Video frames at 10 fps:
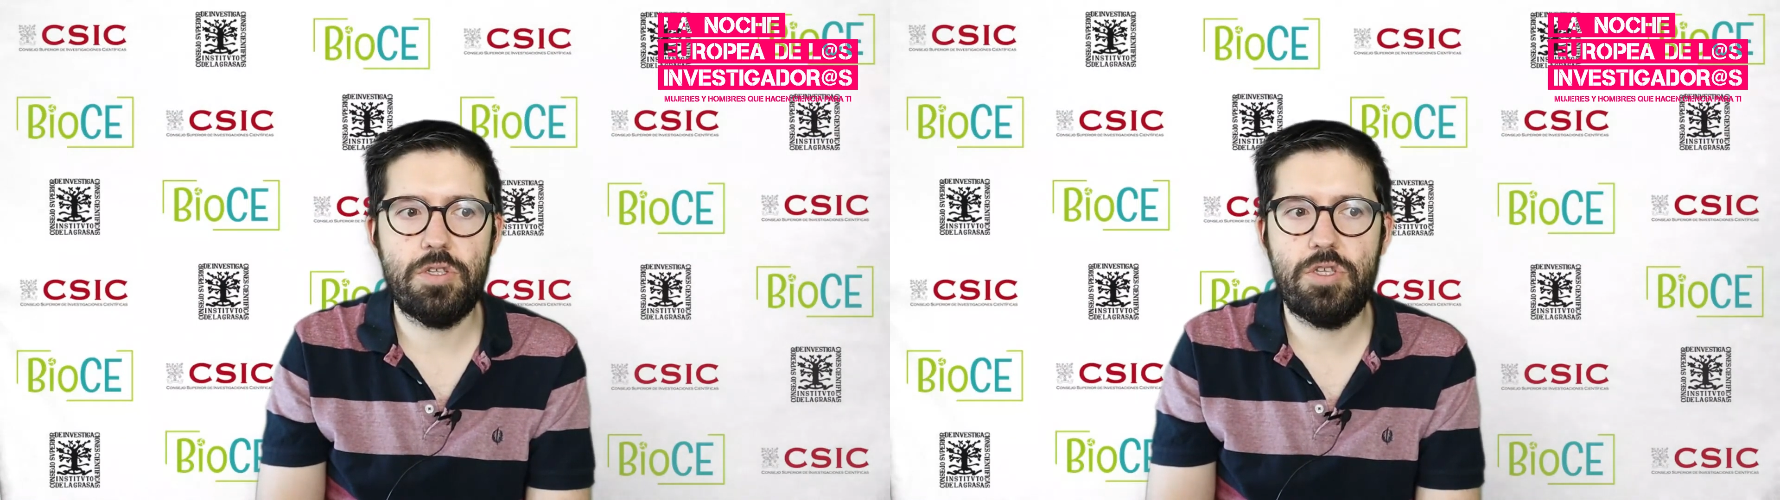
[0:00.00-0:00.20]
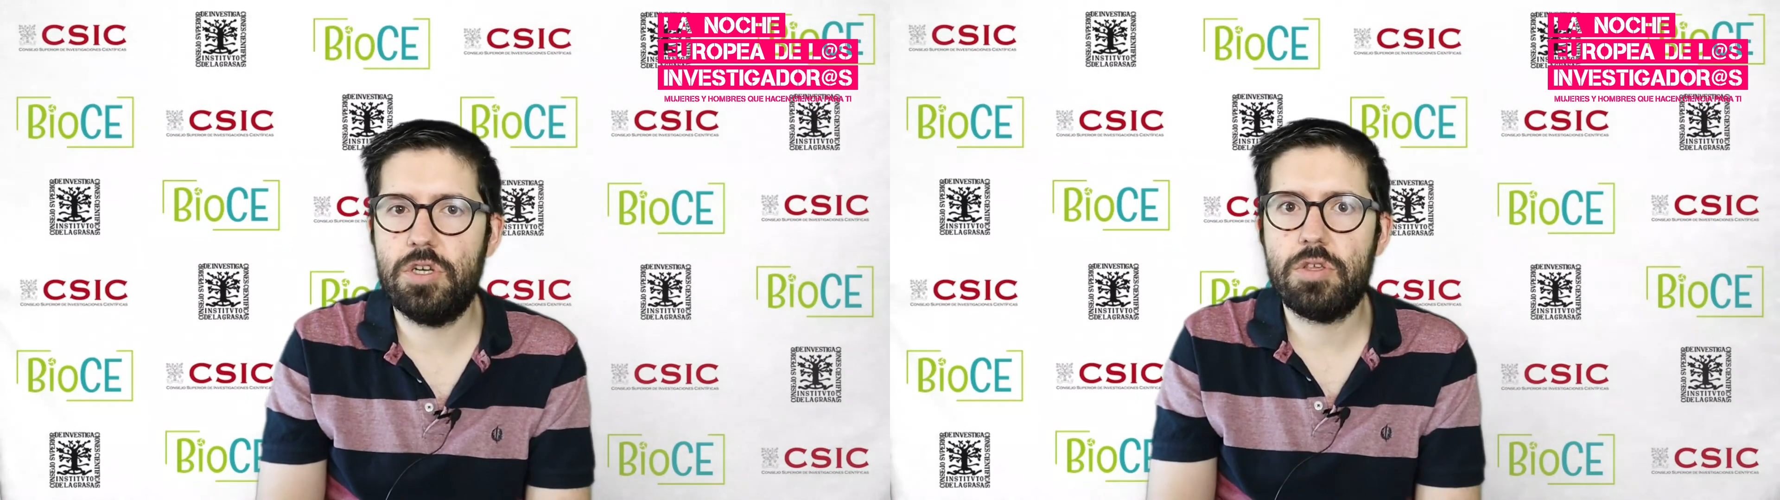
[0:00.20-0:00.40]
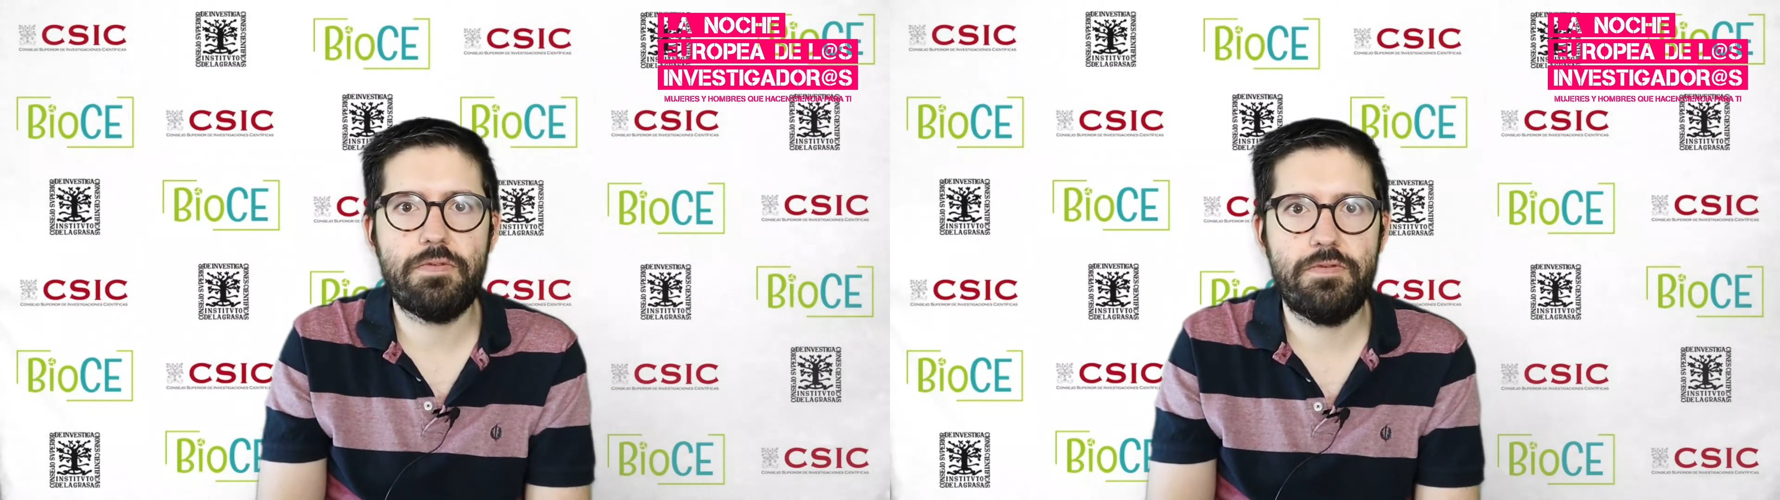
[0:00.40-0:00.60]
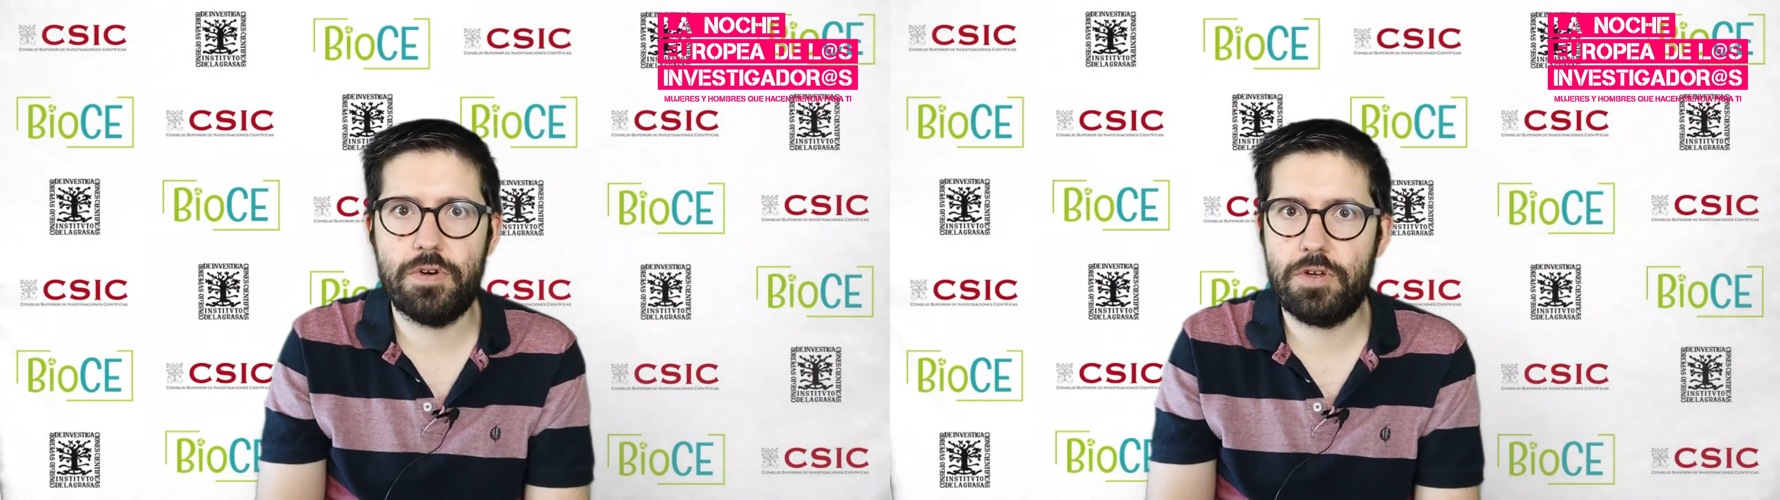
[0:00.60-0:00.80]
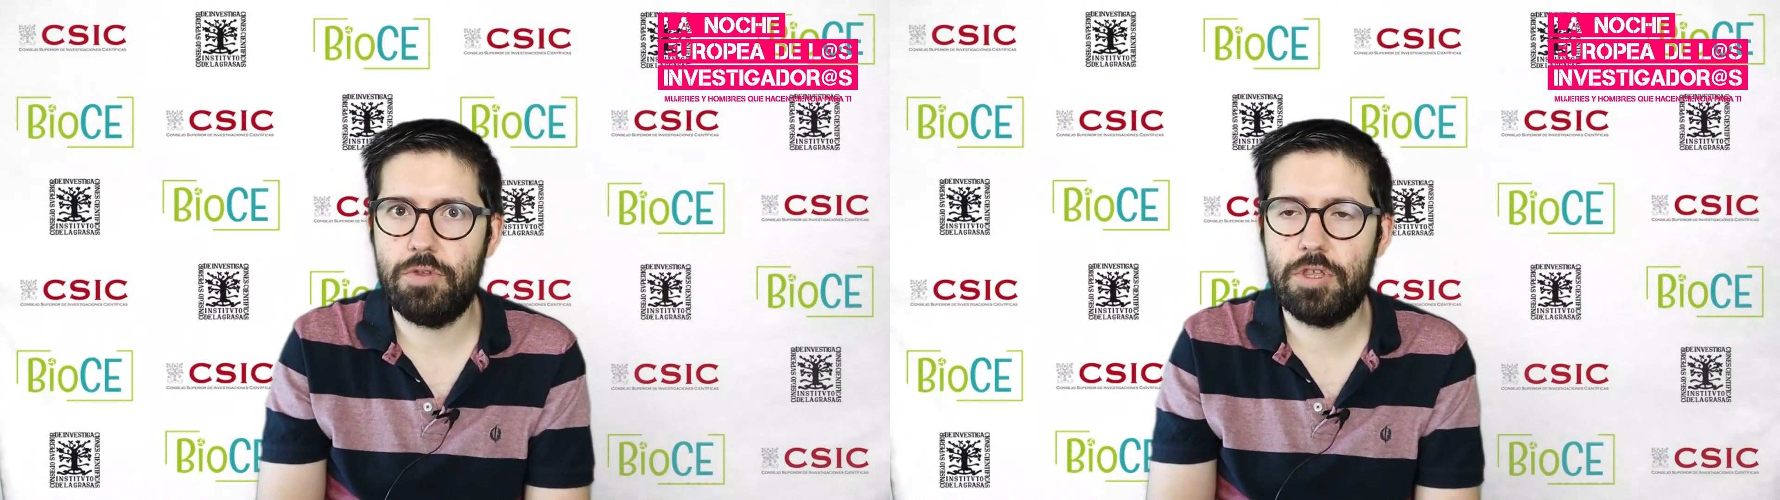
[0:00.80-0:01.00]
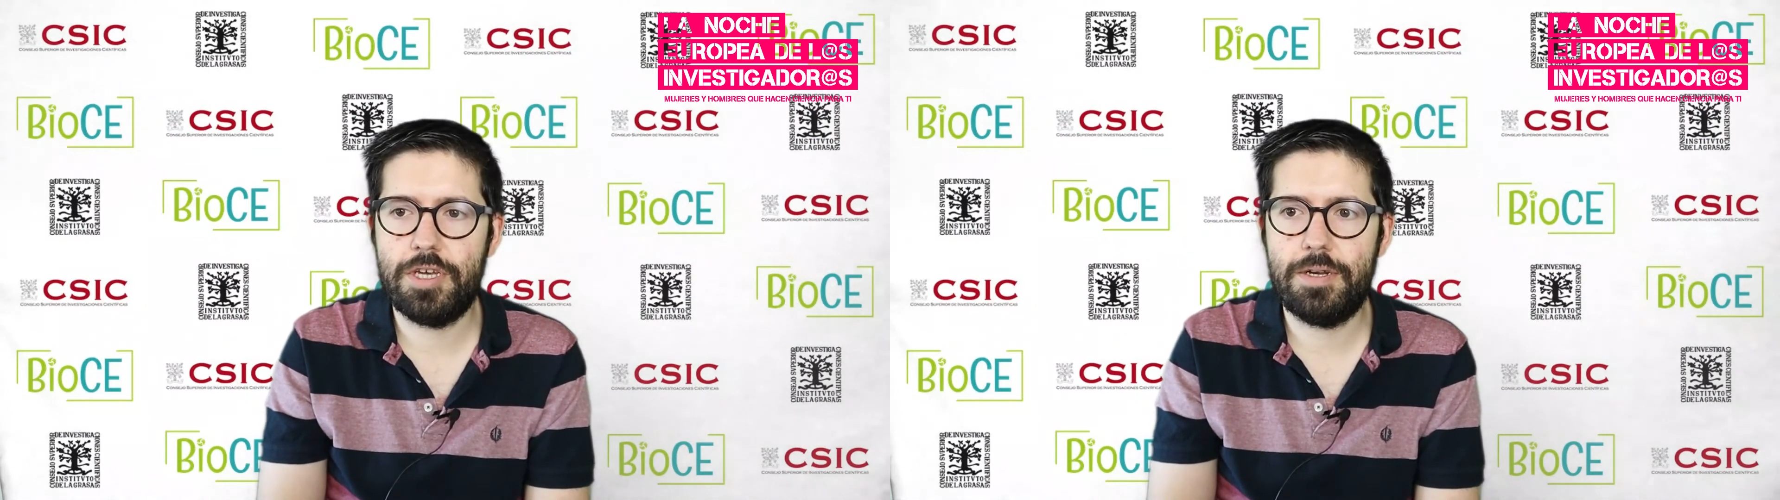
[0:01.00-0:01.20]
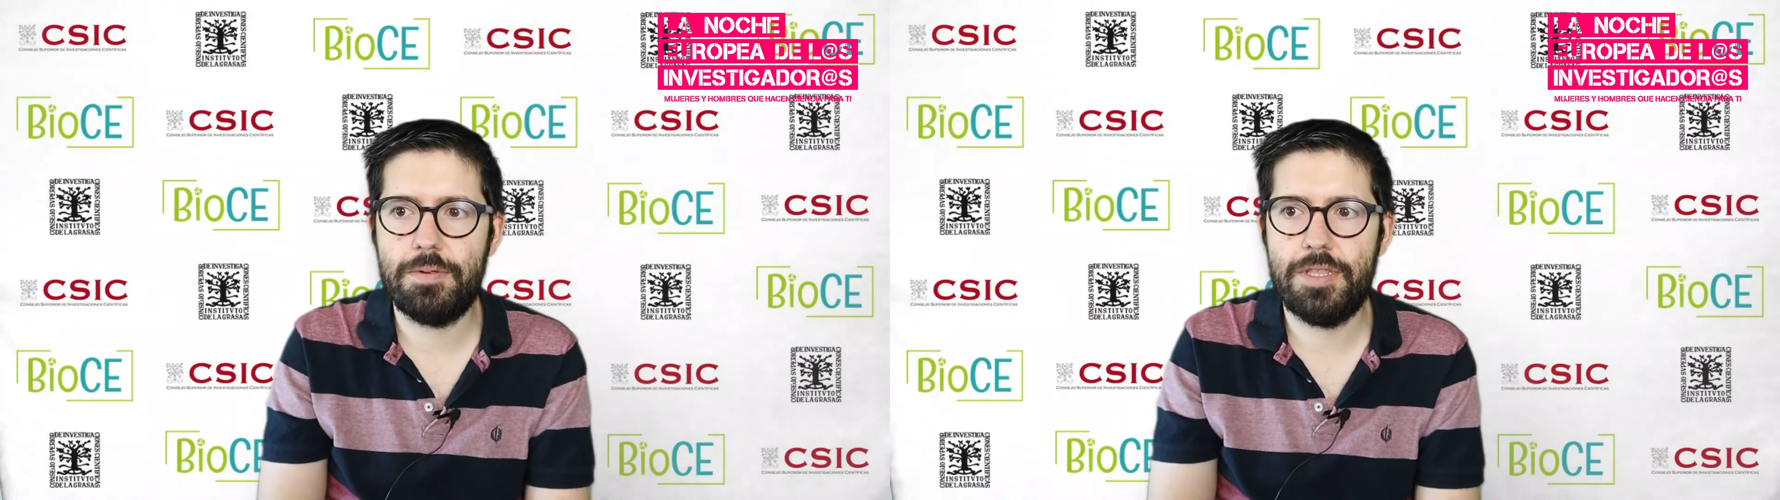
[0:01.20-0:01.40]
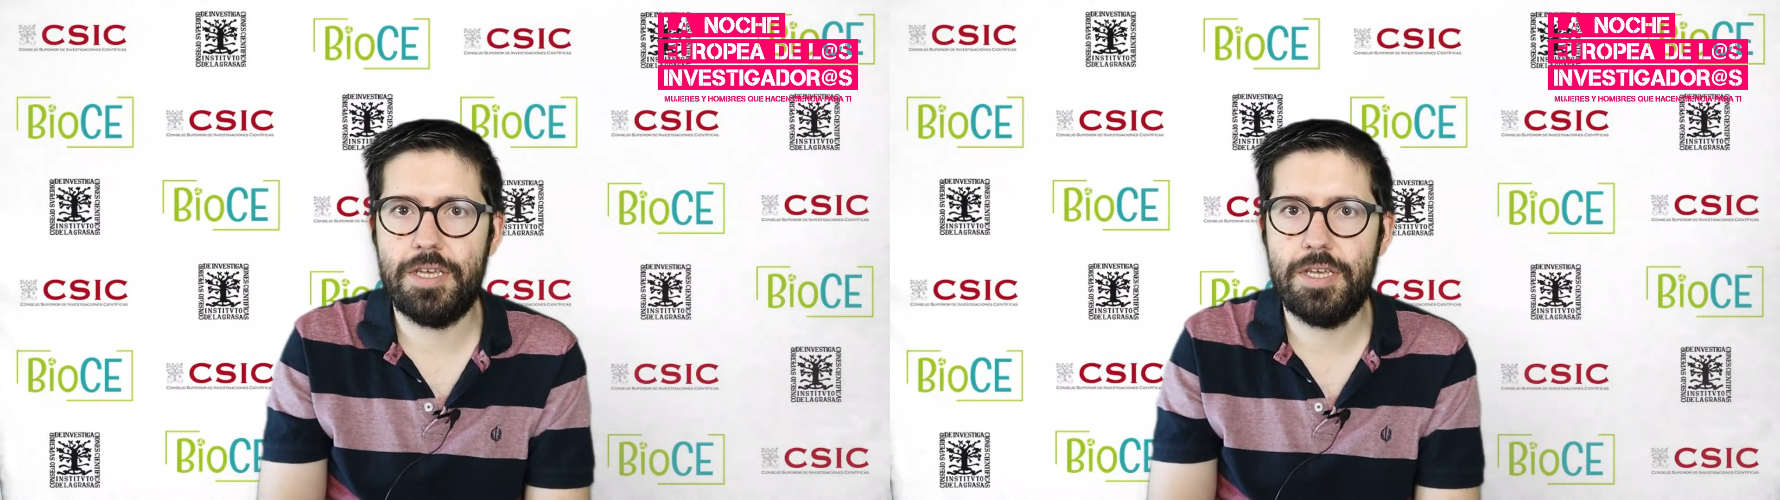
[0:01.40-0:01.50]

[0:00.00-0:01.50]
just for conserve